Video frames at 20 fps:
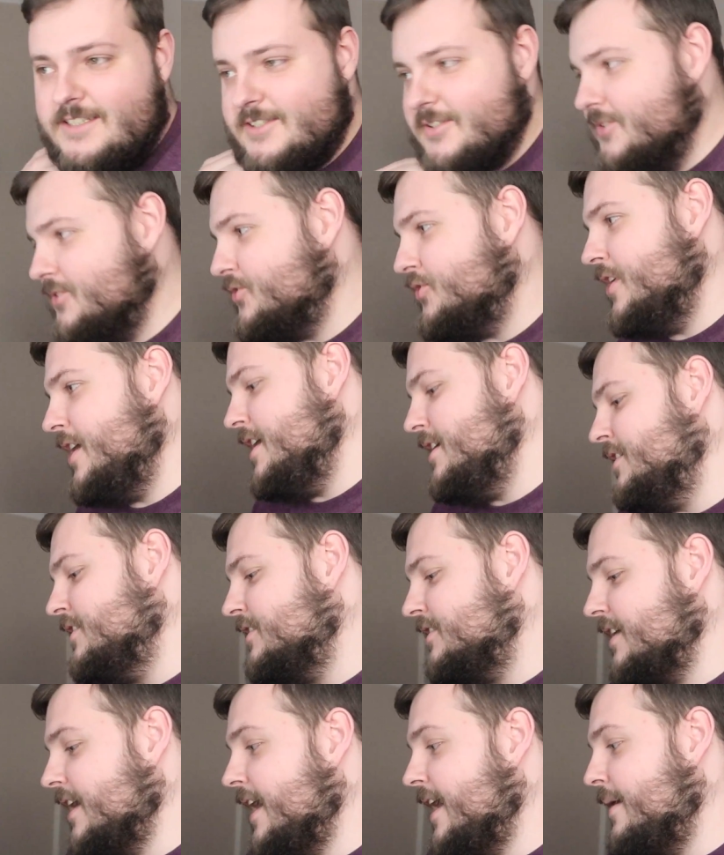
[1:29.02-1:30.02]
It's so
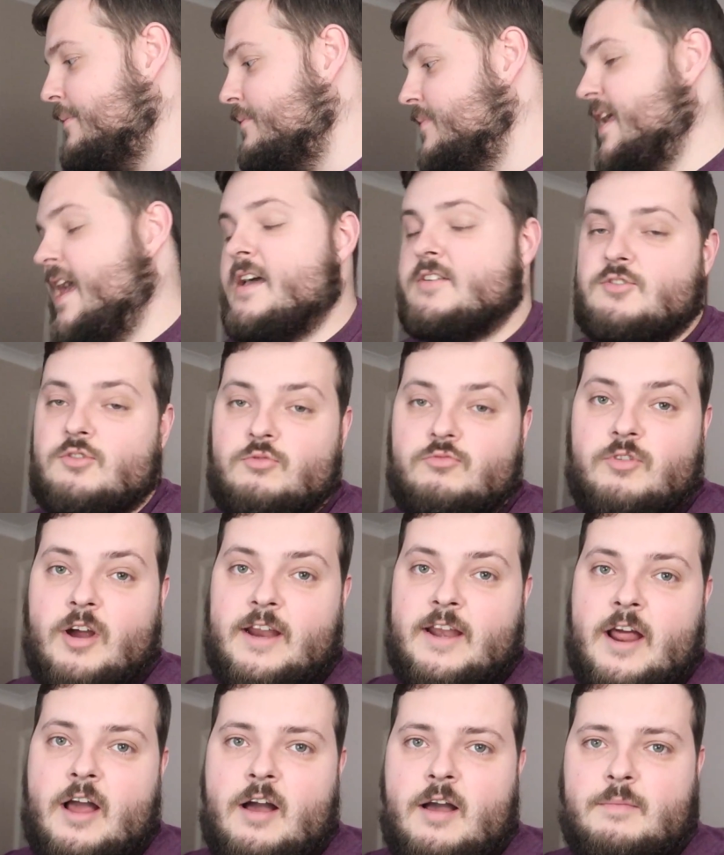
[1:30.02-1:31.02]
strange. Yeah, so
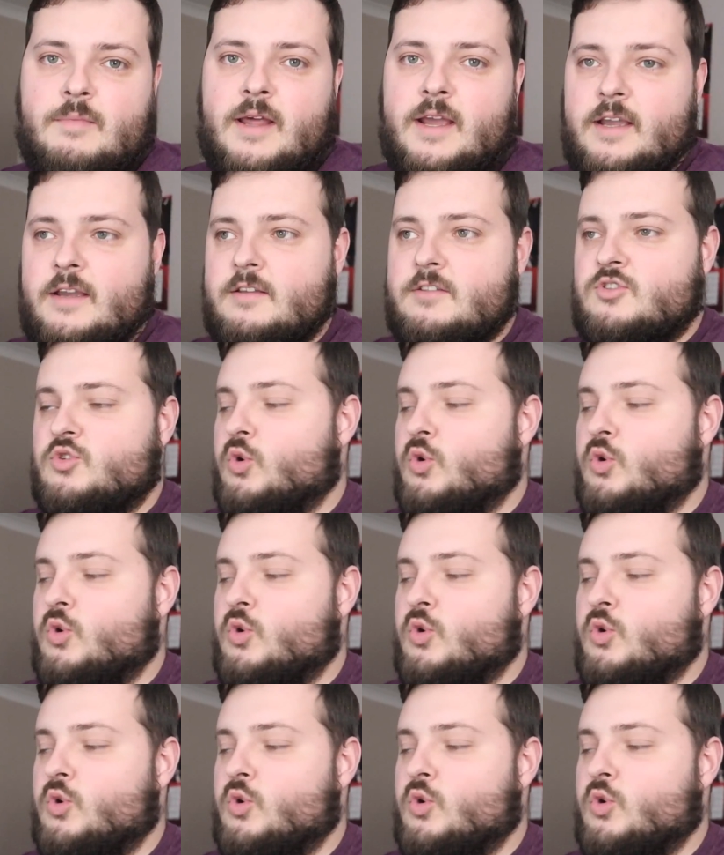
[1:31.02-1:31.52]
right now I'm like